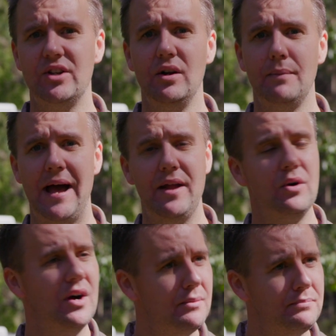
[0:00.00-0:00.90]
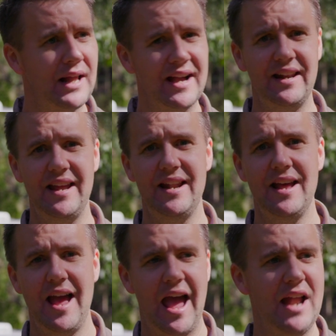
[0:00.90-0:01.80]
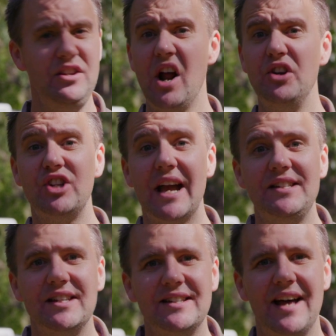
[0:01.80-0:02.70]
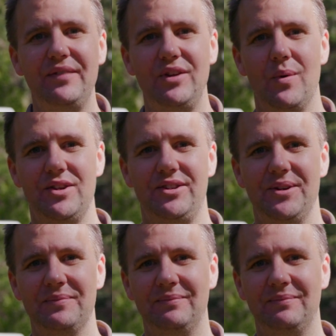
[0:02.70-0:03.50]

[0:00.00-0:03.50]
solar panel, plug it in and, chase the sun if you want to.